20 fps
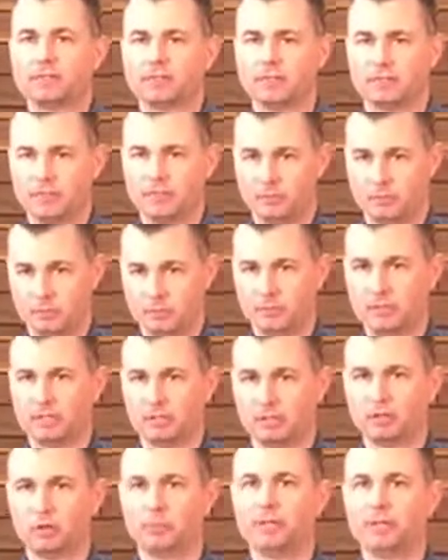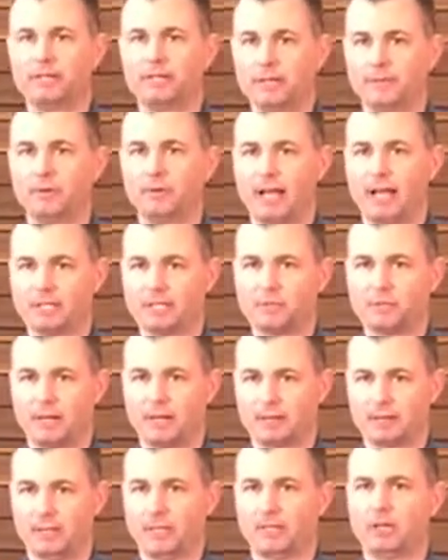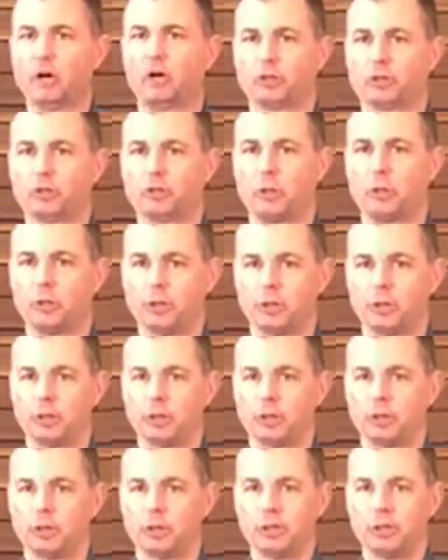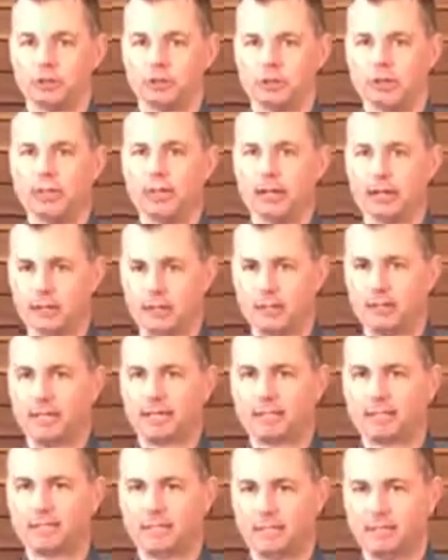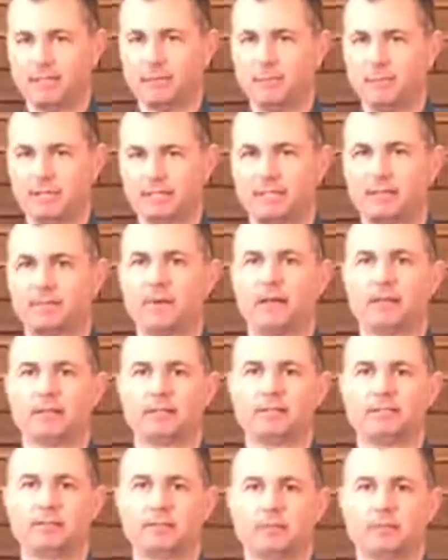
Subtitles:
It was a different aspect than an ongoing. It had, like I said, a domestic violence